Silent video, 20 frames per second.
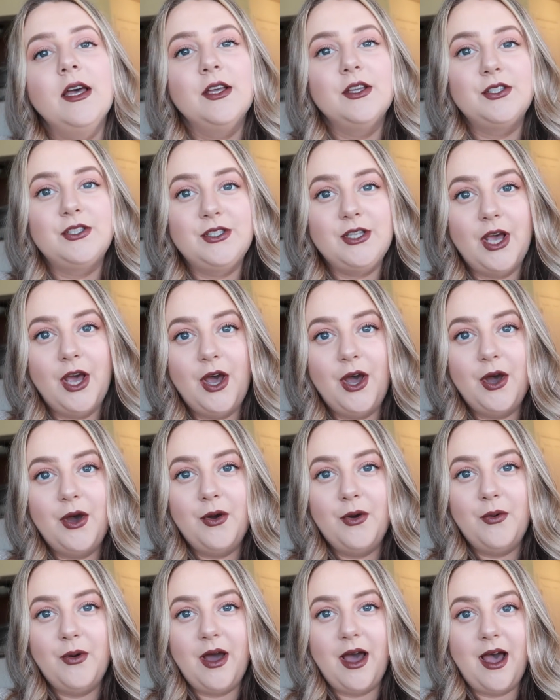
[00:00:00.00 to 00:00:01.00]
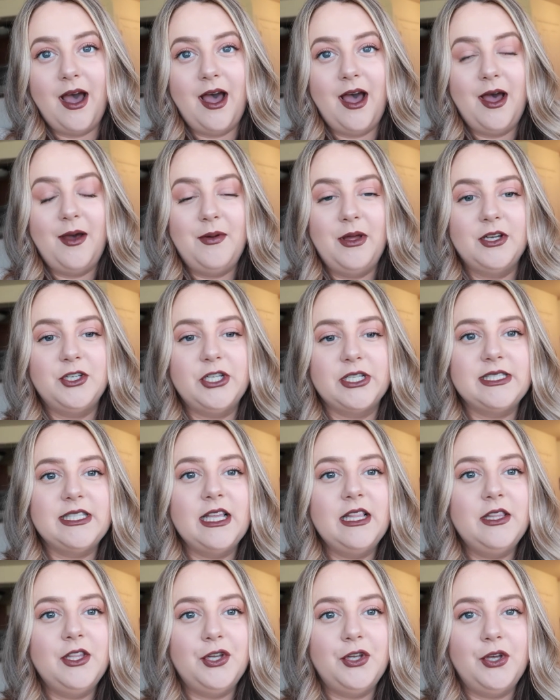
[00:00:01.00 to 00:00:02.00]
So um, just
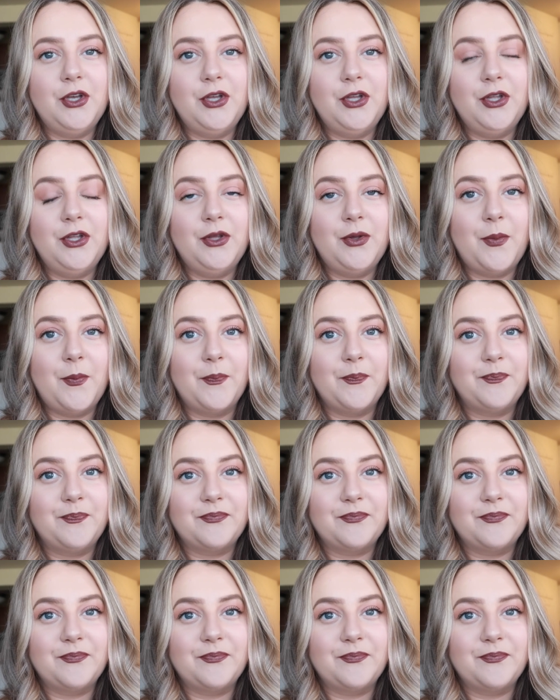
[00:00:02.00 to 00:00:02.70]
a little